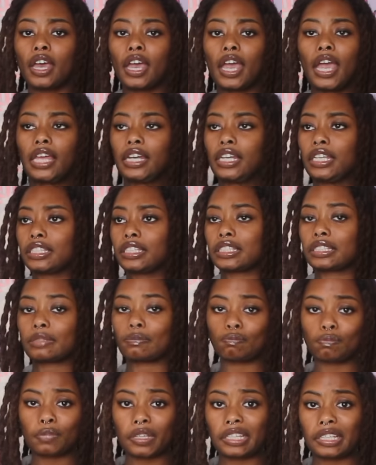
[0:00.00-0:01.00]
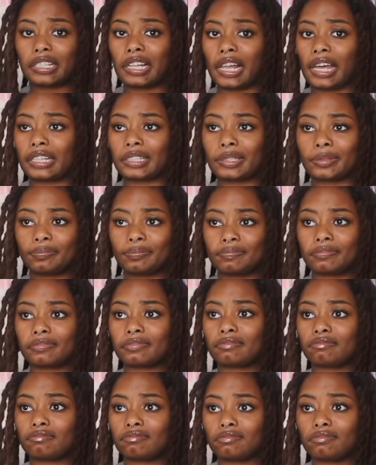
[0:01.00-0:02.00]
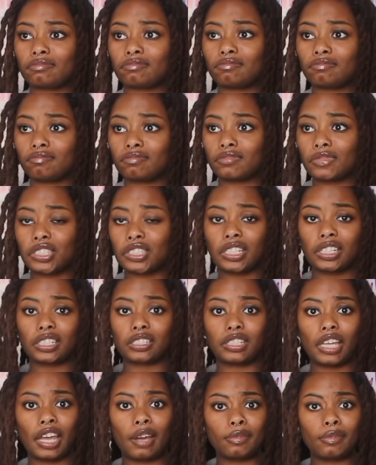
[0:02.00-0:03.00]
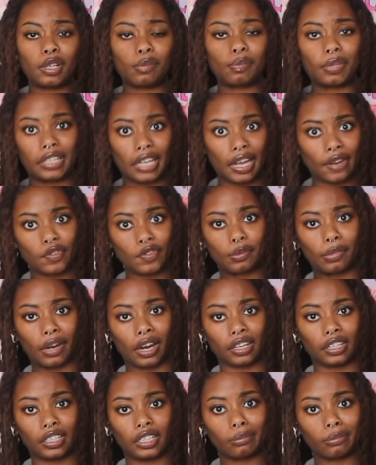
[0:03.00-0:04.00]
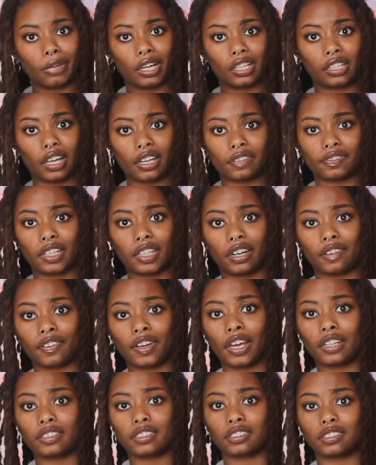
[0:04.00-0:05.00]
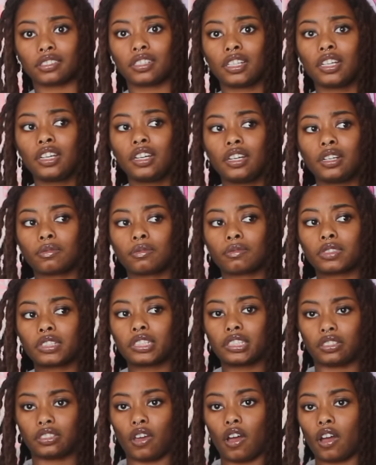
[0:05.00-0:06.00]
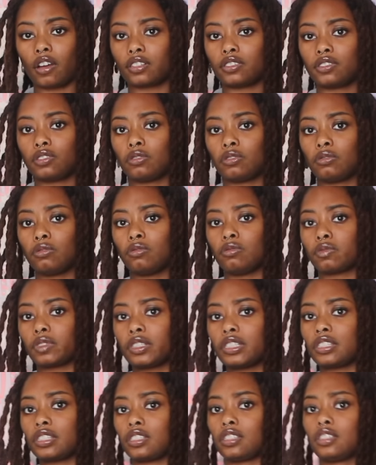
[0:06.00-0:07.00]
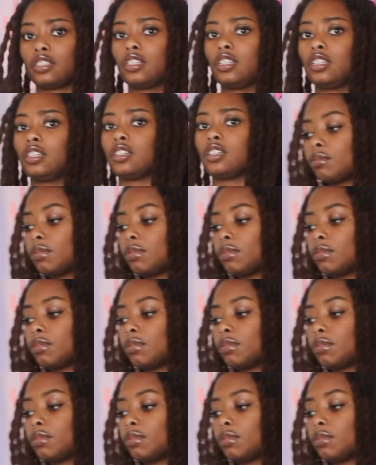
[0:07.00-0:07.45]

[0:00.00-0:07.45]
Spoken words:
And it's been like, shit, it's damn near been everybody in my life that I've had to really talk to recently.